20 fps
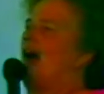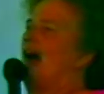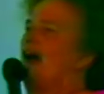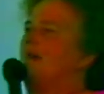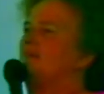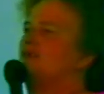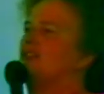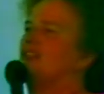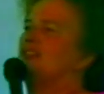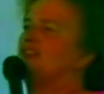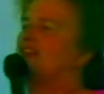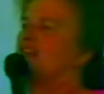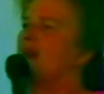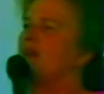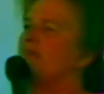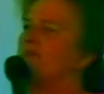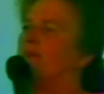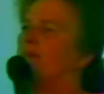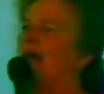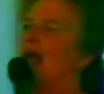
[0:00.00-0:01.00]
I'm just
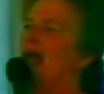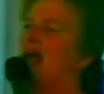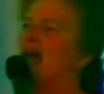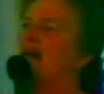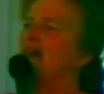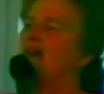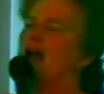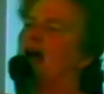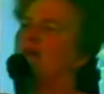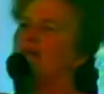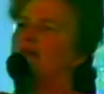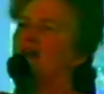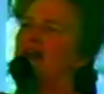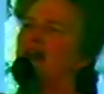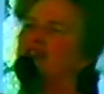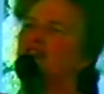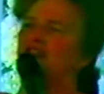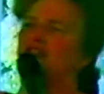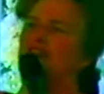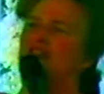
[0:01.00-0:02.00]
in bed, and I'm
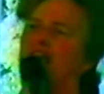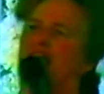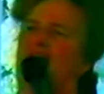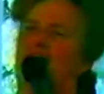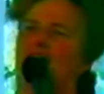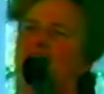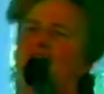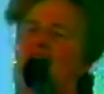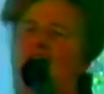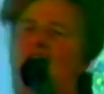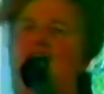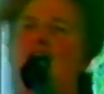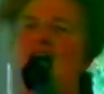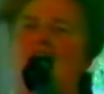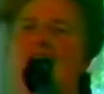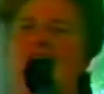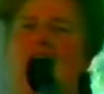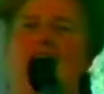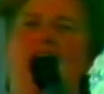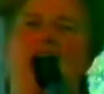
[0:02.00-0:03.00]
listening,
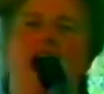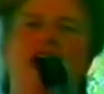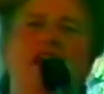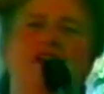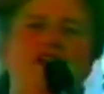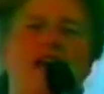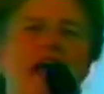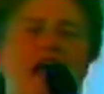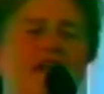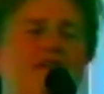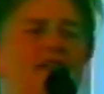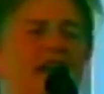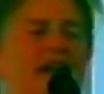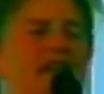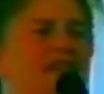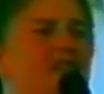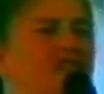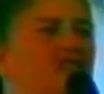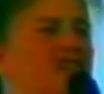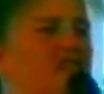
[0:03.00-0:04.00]
and, and they
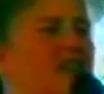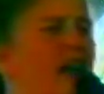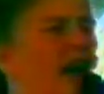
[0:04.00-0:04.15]
just